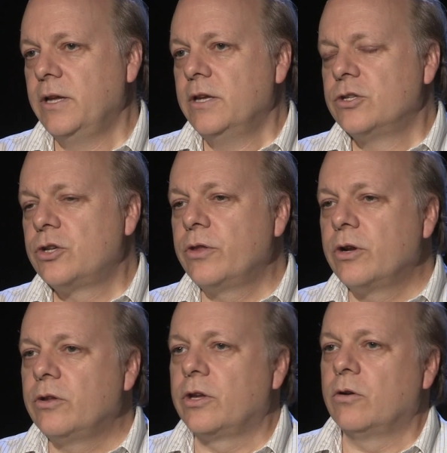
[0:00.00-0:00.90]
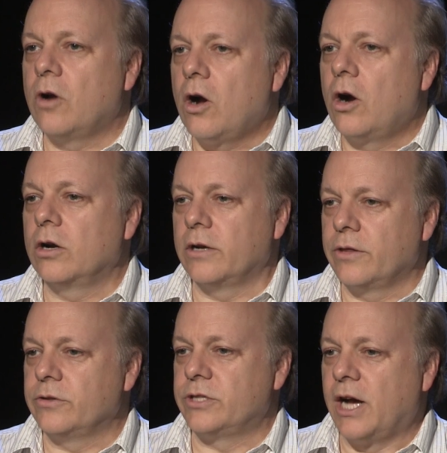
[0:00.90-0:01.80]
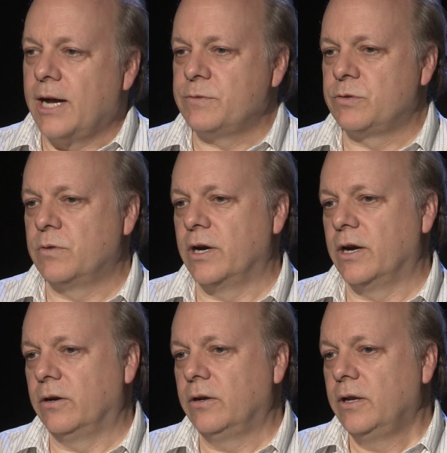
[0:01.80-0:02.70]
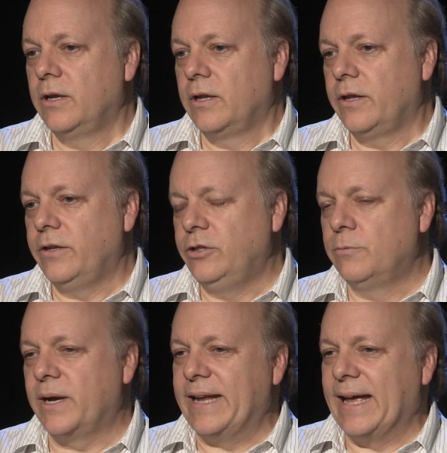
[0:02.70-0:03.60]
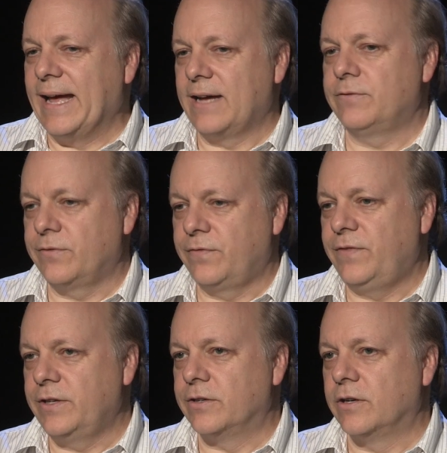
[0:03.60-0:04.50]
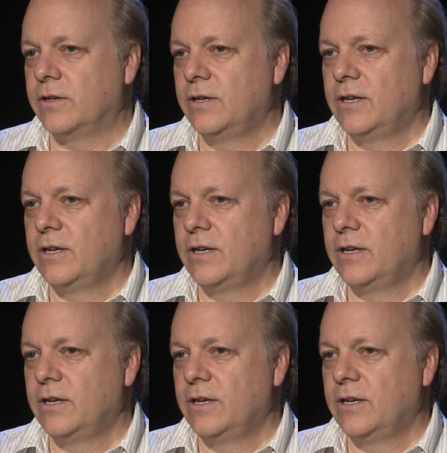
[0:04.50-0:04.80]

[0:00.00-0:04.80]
So there are other times where you might have a fear